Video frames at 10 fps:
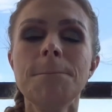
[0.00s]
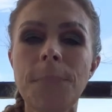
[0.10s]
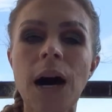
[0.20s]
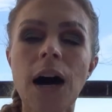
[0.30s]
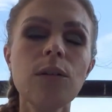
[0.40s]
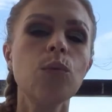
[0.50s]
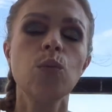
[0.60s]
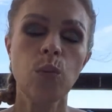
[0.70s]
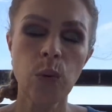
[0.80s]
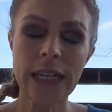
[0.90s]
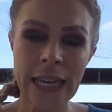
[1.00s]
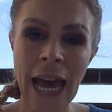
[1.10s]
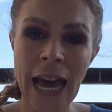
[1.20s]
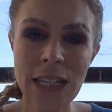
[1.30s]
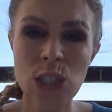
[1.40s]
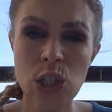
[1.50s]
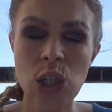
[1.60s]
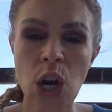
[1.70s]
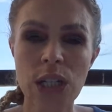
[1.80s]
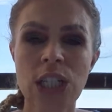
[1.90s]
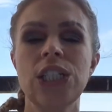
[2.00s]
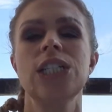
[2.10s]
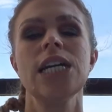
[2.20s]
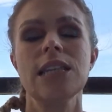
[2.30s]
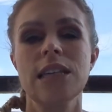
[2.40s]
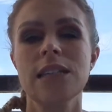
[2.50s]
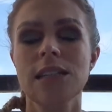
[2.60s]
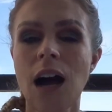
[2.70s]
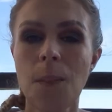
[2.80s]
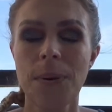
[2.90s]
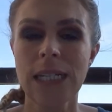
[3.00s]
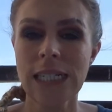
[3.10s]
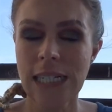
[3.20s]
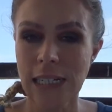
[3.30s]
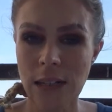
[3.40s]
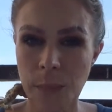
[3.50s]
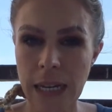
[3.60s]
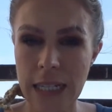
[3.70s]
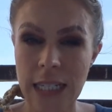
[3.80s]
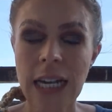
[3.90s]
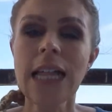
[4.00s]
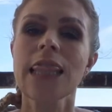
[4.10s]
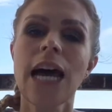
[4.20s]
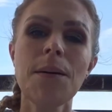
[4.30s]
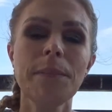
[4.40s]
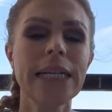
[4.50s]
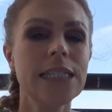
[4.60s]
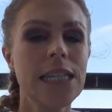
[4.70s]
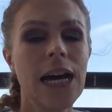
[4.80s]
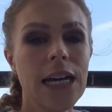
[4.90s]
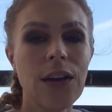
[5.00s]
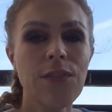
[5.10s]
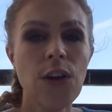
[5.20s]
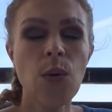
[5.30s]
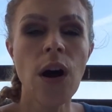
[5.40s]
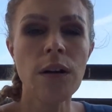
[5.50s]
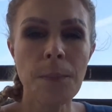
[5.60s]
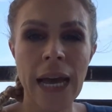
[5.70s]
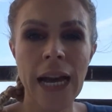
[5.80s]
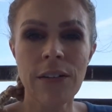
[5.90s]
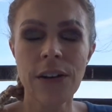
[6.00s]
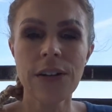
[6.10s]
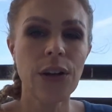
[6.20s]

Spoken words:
But we can start to shake things up a little bit. That means that if you are a parent